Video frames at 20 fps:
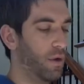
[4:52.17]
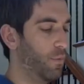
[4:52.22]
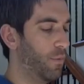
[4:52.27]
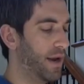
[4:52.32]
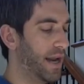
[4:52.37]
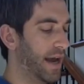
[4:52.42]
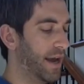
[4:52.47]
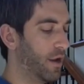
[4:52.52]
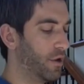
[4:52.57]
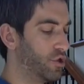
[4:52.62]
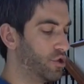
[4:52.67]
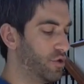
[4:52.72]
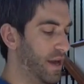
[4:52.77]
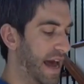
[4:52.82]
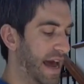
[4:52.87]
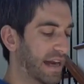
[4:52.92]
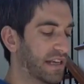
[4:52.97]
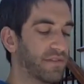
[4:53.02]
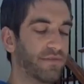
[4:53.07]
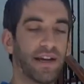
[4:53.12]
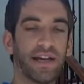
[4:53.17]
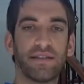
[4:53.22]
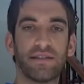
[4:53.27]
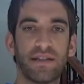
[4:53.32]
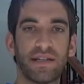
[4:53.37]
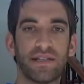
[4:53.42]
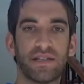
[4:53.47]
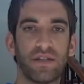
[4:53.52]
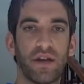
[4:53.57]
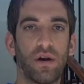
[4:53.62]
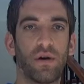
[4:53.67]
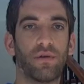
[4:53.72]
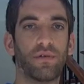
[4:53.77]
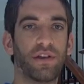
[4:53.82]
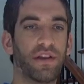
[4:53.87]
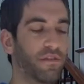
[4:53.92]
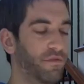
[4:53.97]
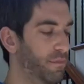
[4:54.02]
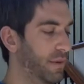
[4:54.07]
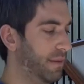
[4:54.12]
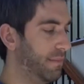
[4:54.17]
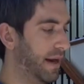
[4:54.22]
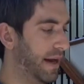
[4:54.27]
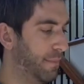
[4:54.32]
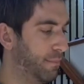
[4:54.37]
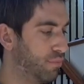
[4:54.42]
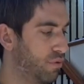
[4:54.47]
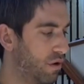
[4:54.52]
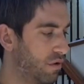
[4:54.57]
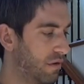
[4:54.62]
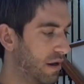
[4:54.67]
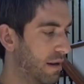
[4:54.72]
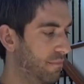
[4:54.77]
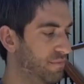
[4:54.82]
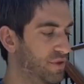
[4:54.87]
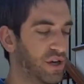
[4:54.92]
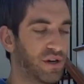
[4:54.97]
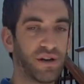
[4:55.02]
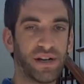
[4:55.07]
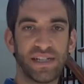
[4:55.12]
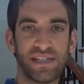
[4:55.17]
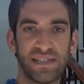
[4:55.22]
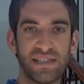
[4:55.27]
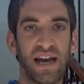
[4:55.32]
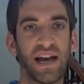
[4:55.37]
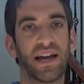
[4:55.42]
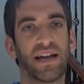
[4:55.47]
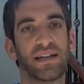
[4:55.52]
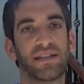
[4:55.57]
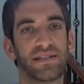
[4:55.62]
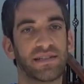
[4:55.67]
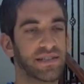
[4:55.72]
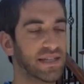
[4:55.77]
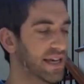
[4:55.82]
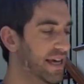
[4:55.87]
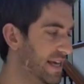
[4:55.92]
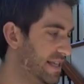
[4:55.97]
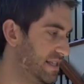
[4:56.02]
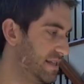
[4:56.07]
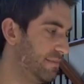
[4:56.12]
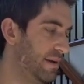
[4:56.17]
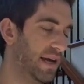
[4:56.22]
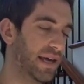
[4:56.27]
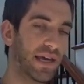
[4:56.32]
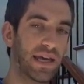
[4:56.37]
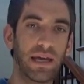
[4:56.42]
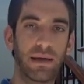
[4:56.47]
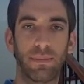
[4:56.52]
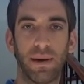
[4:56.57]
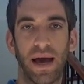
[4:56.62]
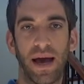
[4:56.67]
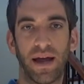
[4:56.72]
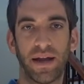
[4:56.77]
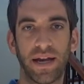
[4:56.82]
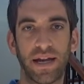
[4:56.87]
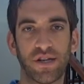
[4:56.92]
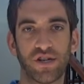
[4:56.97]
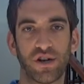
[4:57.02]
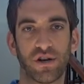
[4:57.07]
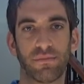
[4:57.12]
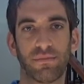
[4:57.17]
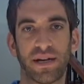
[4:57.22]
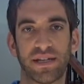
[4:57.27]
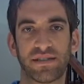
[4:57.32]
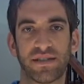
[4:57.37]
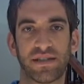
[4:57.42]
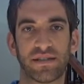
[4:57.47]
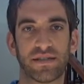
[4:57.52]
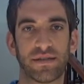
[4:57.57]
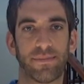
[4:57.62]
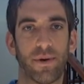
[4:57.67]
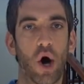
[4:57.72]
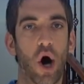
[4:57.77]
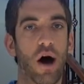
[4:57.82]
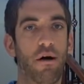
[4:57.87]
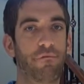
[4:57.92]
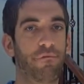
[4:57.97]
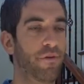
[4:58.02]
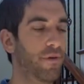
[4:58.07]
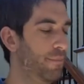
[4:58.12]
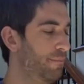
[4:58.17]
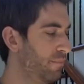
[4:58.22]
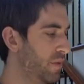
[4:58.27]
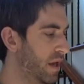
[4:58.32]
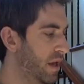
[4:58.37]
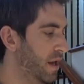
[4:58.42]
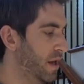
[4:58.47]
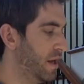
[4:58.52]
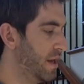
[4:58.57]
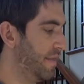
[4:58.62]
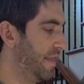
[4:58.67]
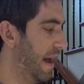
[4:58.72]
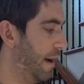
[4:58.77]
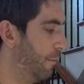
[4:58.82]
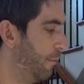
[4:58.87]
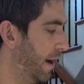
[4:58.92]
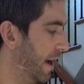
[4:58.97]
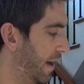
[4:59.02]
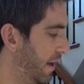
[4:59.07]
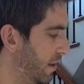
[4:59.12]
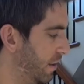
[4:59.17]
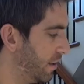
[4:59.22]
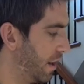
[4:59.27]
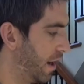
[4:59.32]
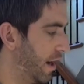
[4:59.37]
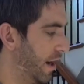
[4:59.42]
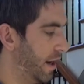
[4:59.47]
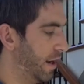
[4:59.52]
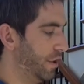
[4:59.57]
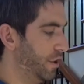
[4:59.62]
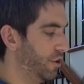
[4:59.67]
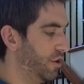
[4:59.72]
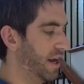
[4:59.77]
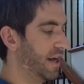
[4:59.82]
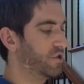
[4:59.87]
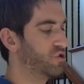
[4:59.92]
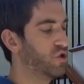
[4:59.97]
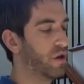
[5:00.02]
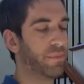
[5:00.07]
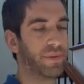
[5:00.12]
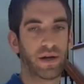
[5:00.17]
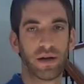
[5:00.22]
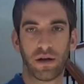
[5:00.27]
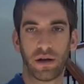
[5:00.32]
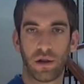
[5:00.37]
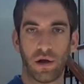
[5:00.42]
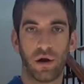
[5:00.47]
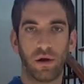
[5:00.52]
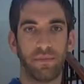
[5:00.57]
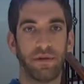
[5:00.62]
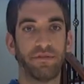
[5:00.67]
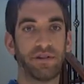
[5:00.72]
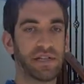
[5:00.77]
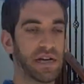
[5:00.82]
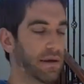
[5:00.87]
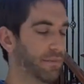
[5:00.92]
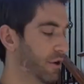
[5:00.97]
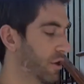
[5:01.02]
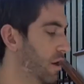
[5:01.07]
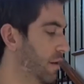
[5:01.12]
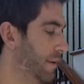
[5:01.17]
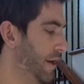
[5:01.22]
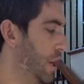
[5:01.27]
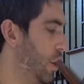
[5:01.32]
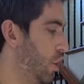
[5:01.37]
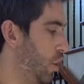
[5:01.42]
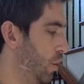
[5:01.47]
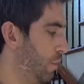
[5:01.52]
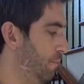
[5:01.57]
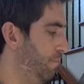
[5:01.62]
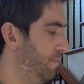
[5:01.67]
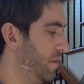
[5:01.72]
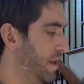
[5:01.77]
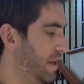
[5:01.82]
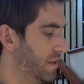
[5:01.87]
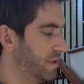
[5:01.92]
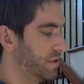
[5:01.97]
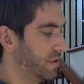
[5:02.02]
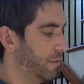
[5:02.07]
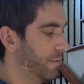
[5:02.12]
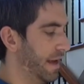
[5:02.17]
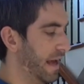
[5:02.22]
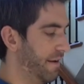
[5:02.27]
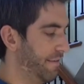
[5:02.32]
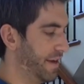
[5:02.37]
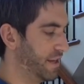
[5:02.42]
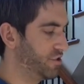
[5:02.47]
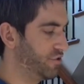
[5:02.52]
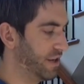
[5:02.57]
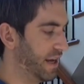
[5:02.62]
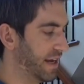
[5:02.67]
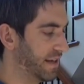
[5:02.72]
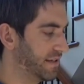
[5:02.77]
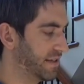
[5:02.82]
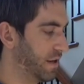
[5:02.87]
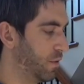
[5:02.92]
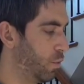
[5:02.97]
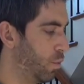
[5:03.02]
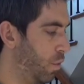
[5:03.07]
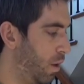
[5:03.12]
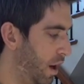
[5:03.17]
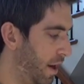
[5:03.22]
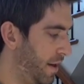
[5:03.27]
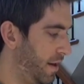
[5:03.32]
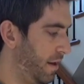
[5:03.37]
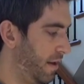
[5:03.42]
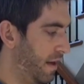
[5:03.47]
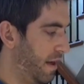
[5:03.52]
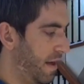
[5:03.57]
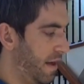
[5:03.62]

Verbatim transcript: When I activate this zone, give me my program 30 seconds to get to my keypad and turn my system off. That way, uh, you're not tripping an alarm every time you're coming home. So we have entry exit one.